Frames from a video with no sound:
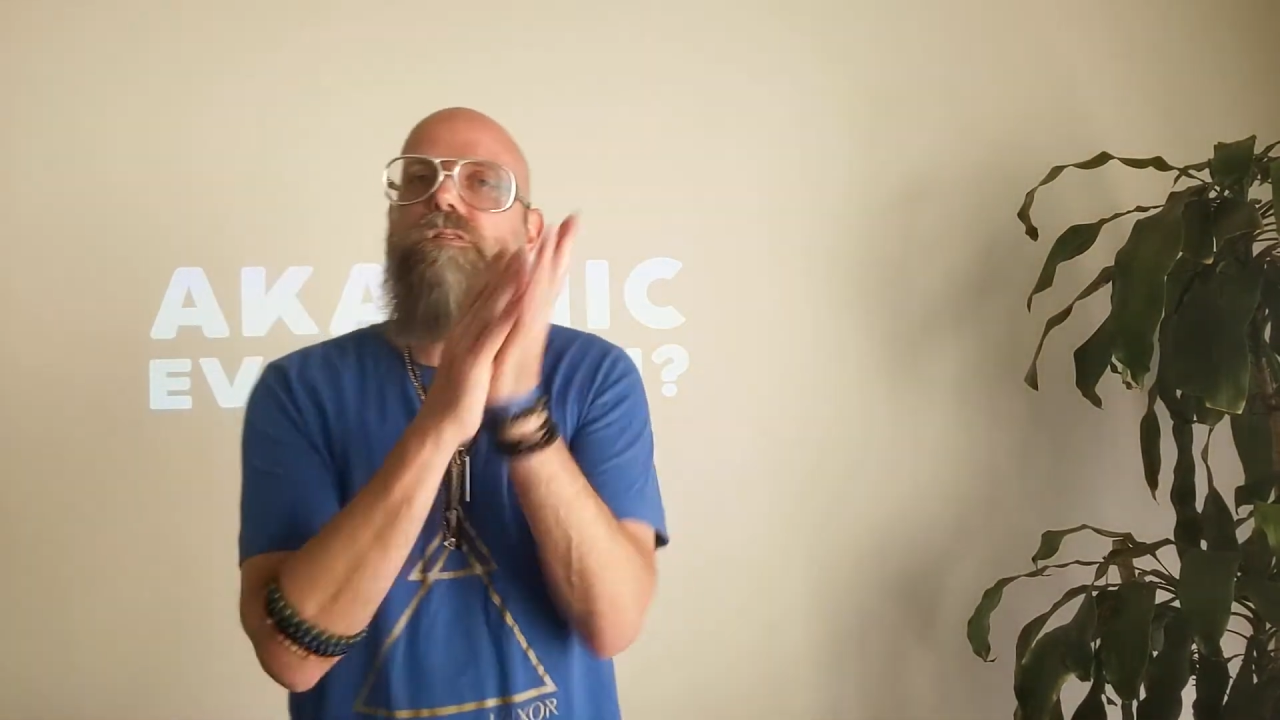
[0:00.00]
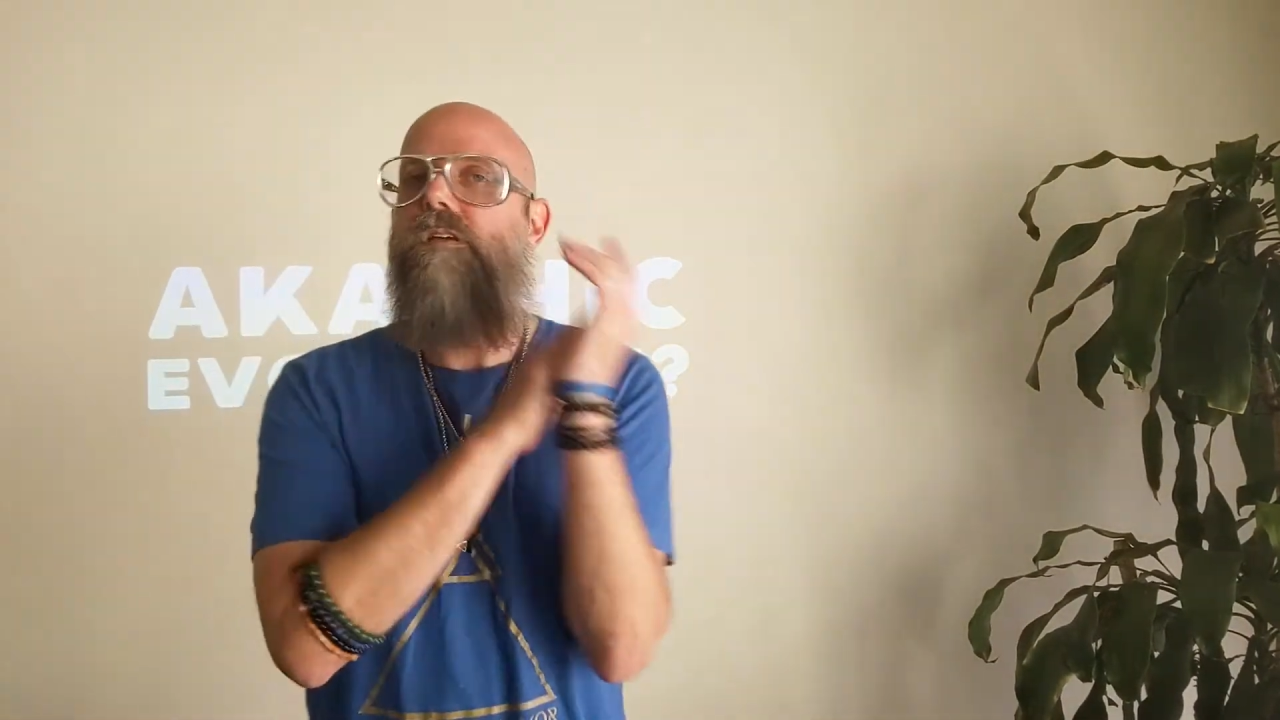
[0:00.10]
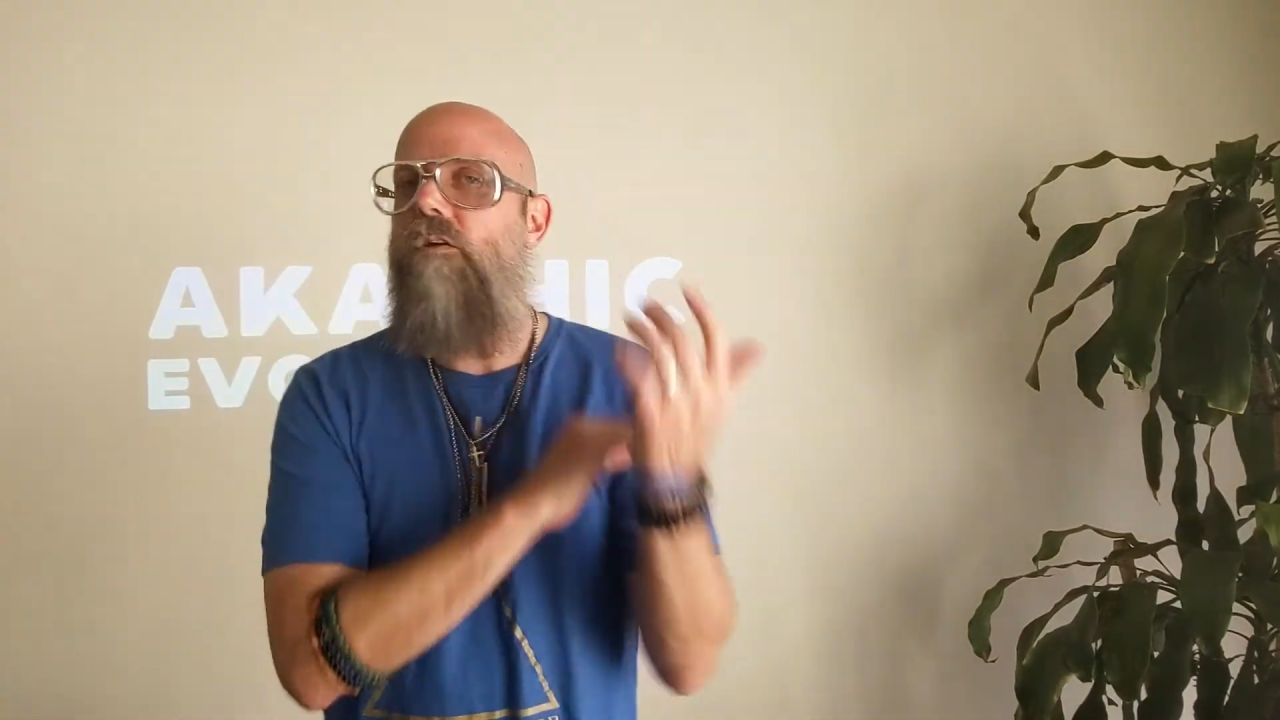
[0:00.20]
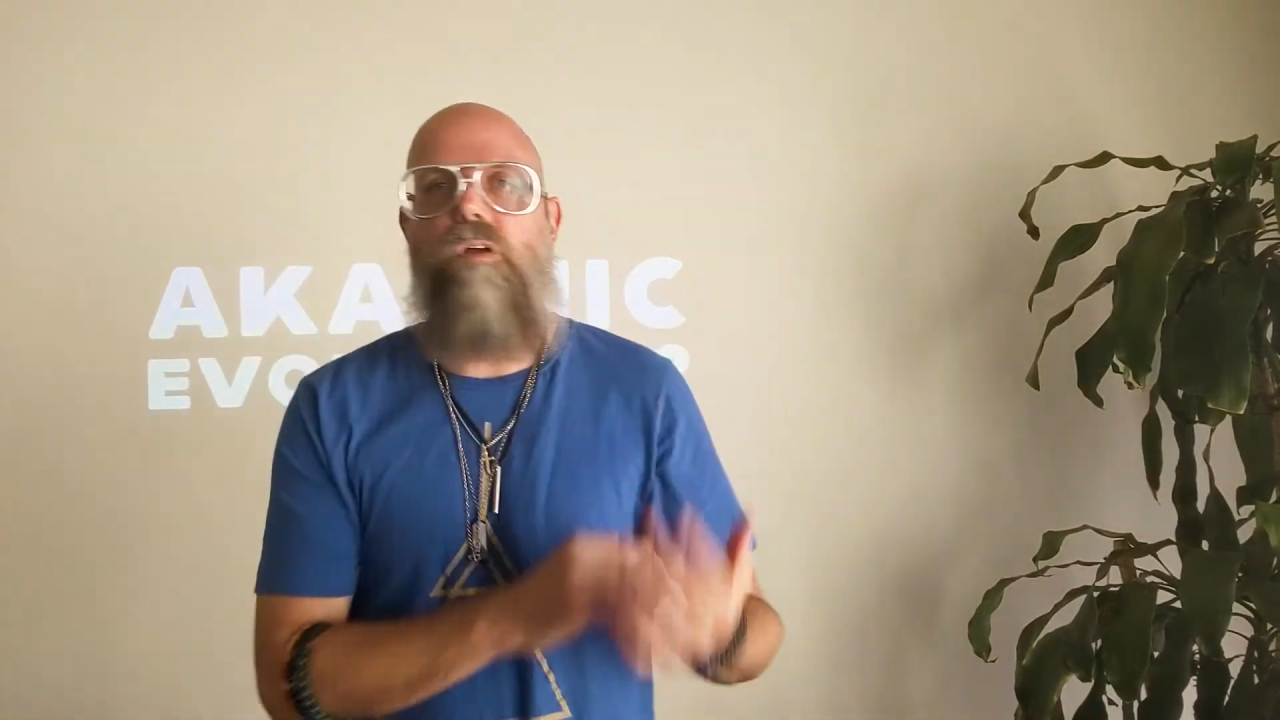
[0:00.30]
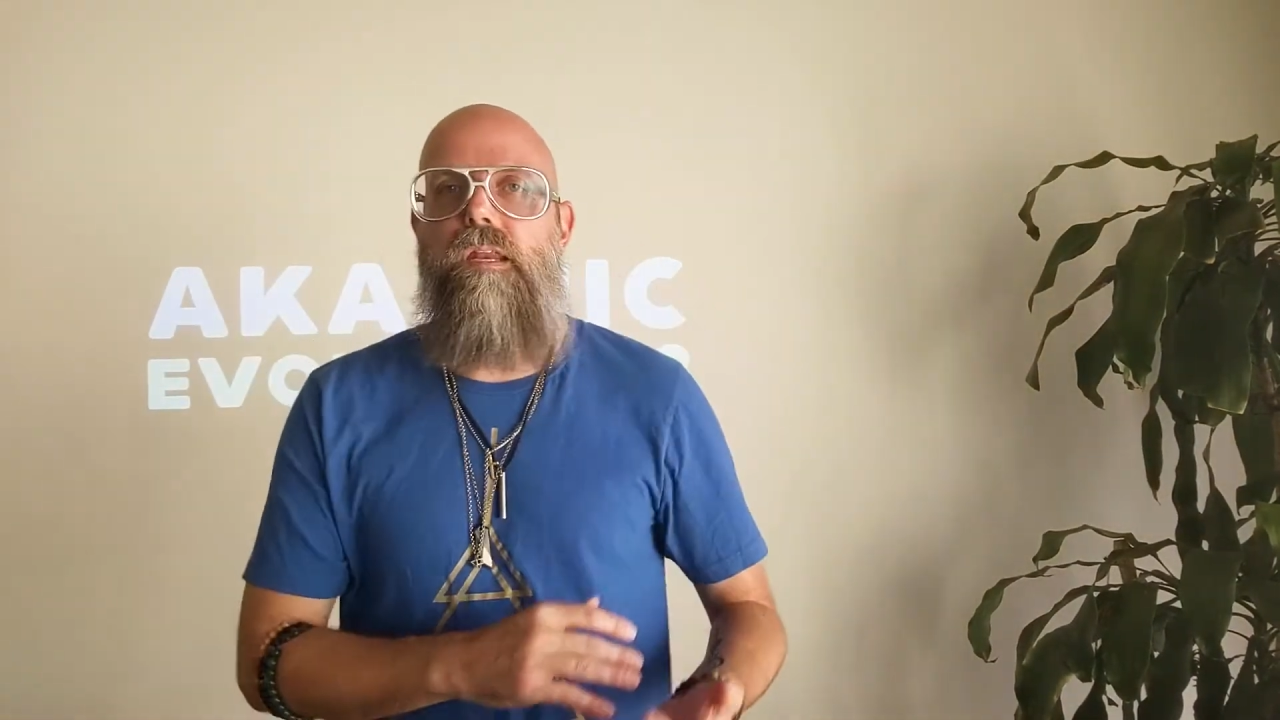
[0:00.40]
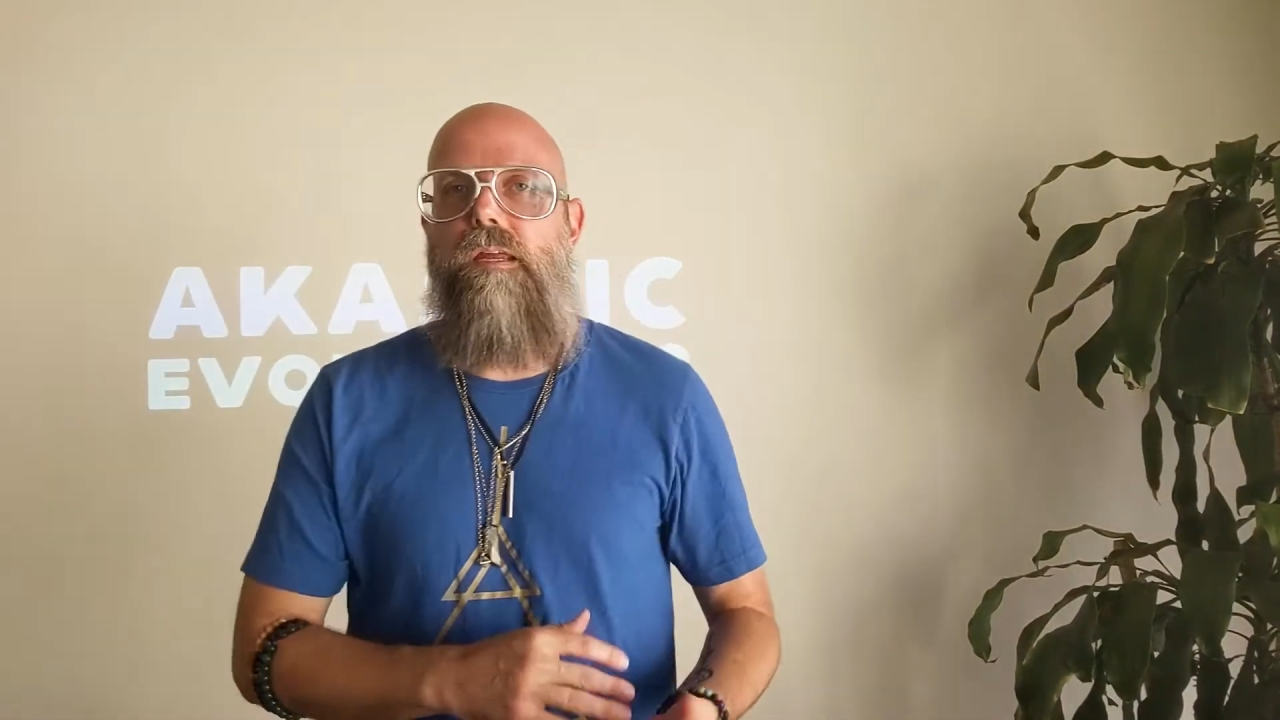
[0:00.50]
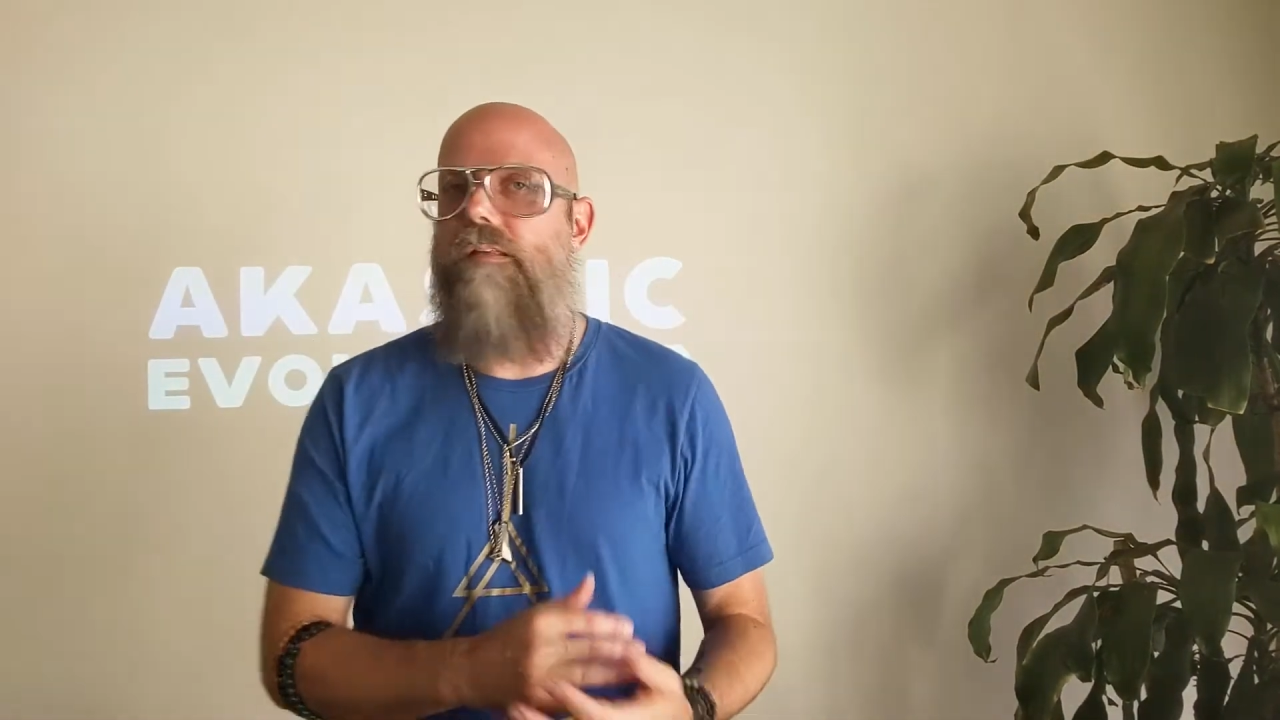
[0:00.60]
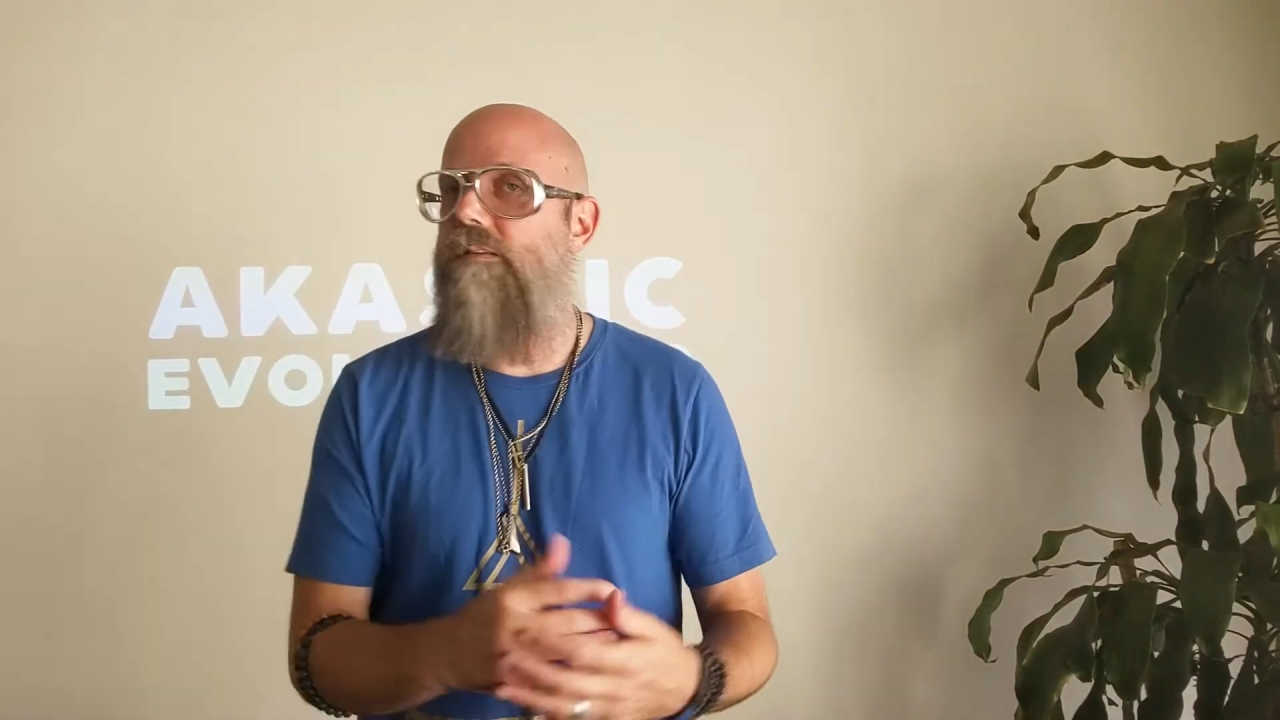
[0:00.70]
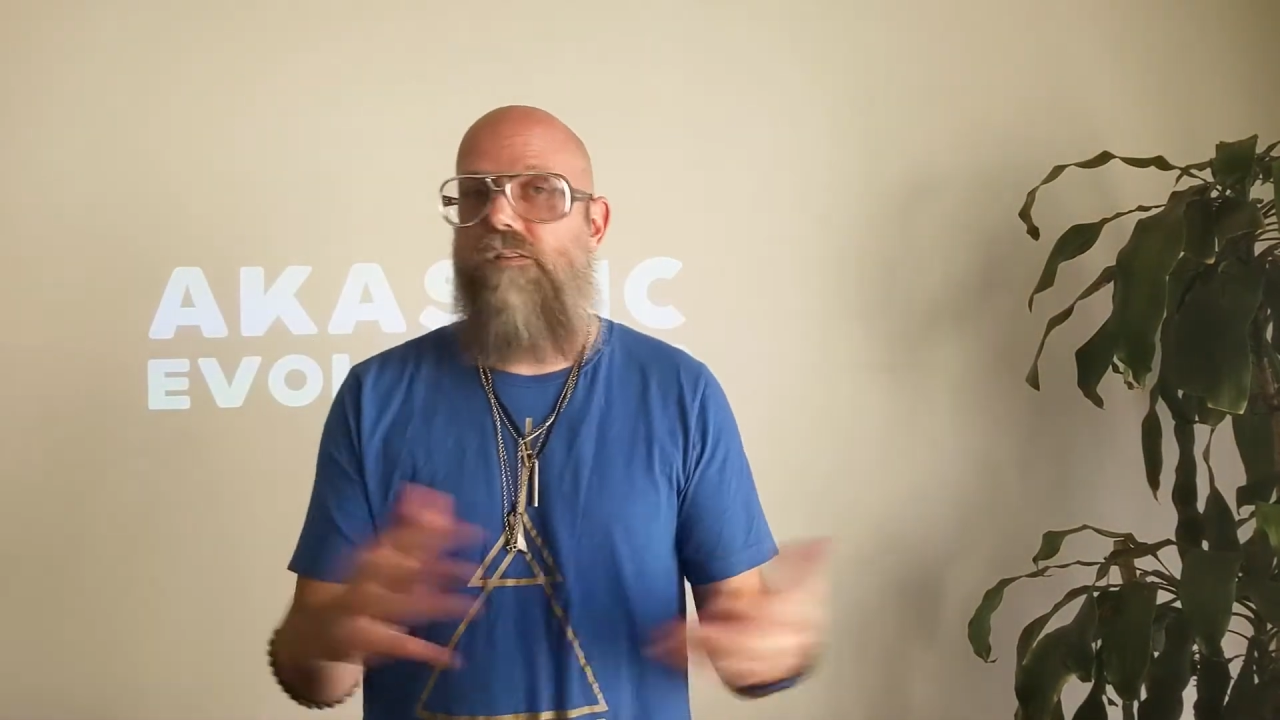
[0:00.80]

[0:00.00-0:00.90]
ingredients